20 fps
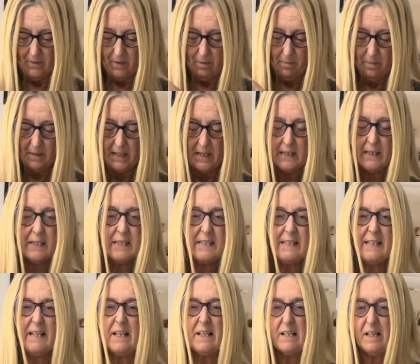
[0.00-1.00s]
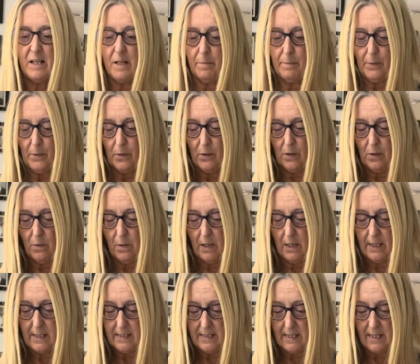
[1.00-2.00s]
But you can see that they're poor
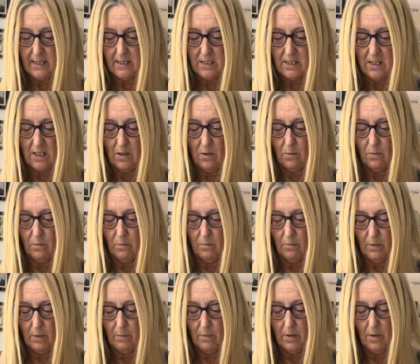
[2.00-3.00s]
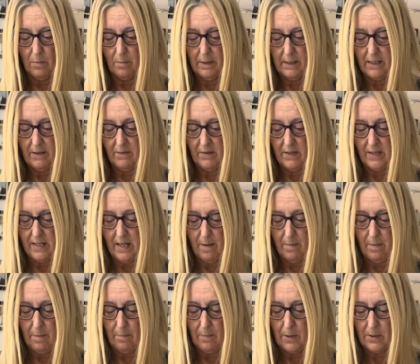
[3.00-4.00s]
quality, so we won't be giving them
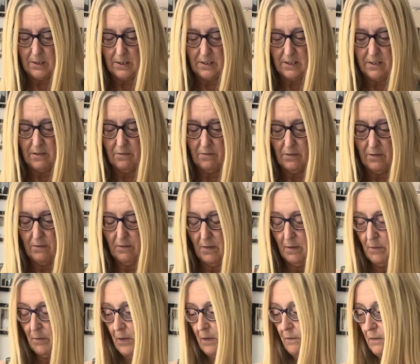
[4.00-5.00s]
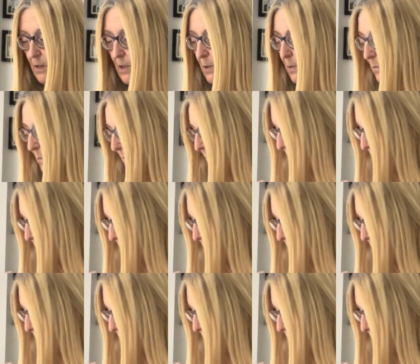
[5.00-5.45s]
a positive review.